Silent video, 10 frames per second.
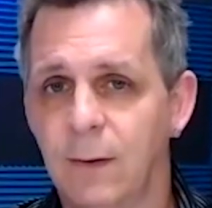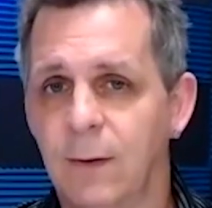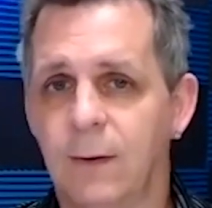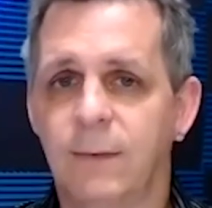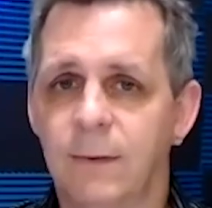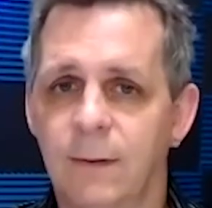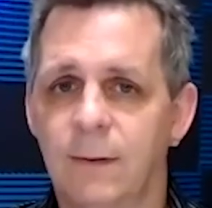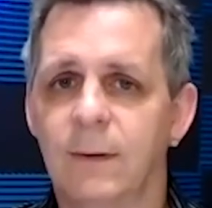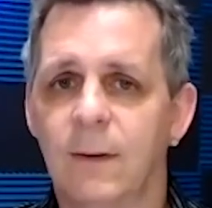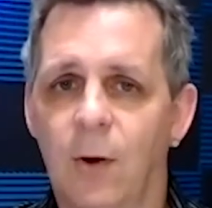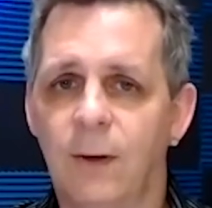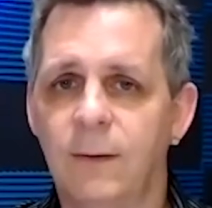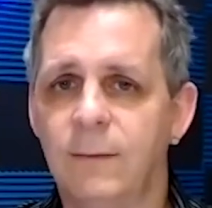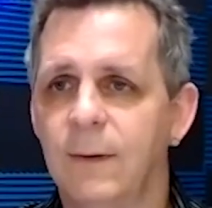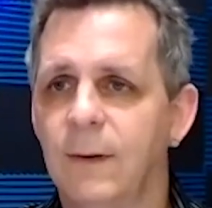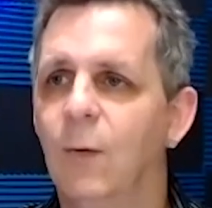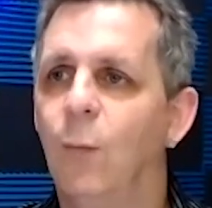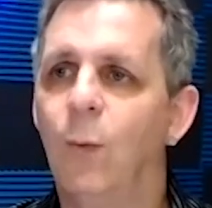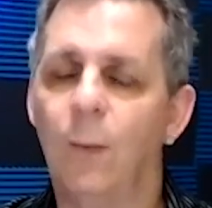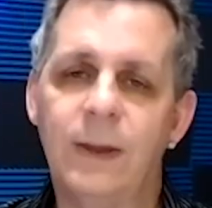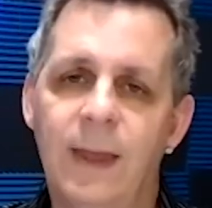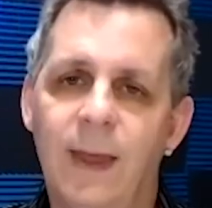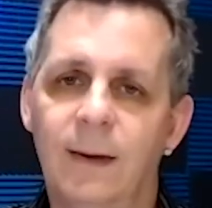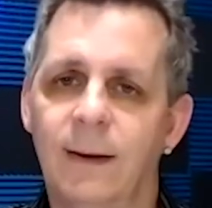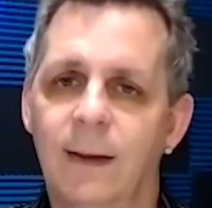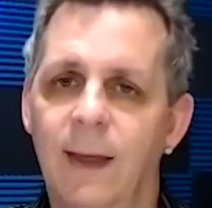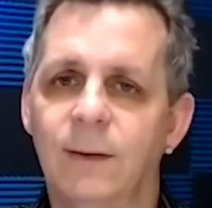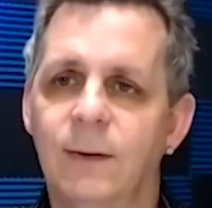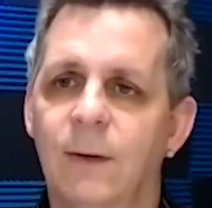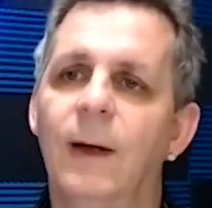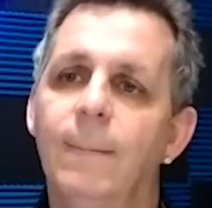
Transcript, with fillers: on uh, on what we can't and can't do.